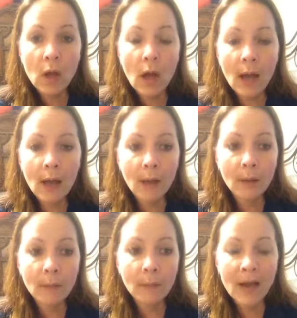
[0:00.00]

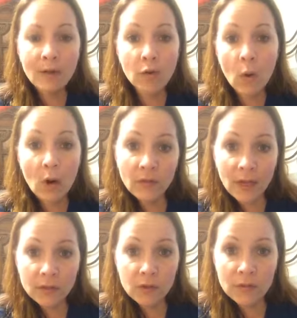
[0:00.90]
I don't know all the
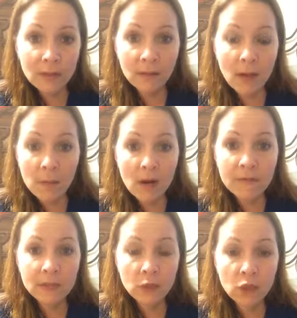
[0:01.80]
answers, and I'm not a
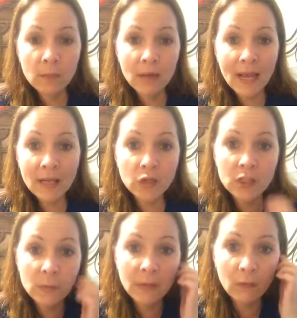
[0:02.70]
physician, but I can
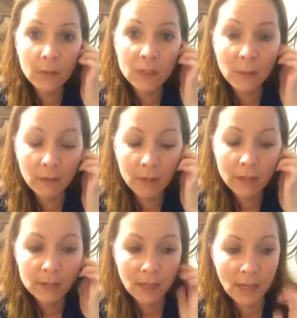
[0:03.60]
just speak from
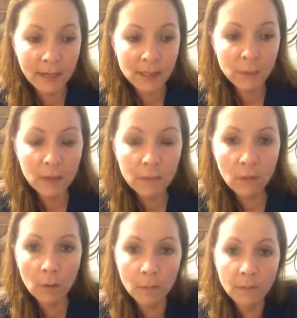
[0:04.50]
experience, and I can speak
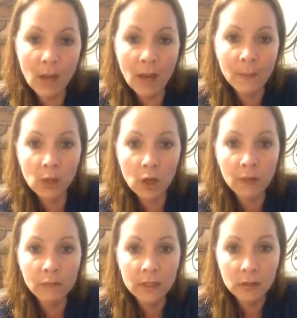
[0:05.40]
from a lot of
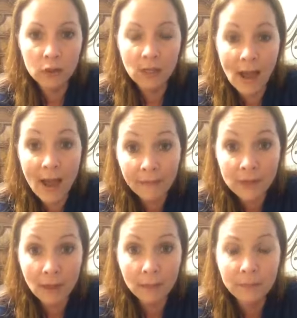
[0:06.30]
the research that I've
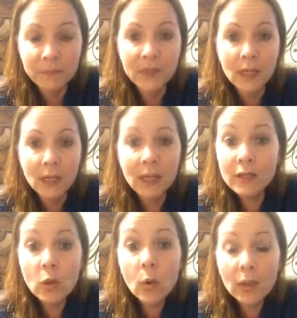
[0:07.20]
done. And
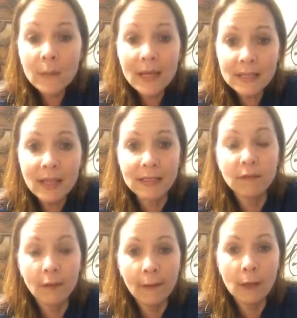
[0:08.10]
it totally makes sense
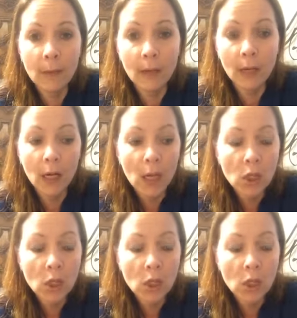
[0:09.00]
if you think about it.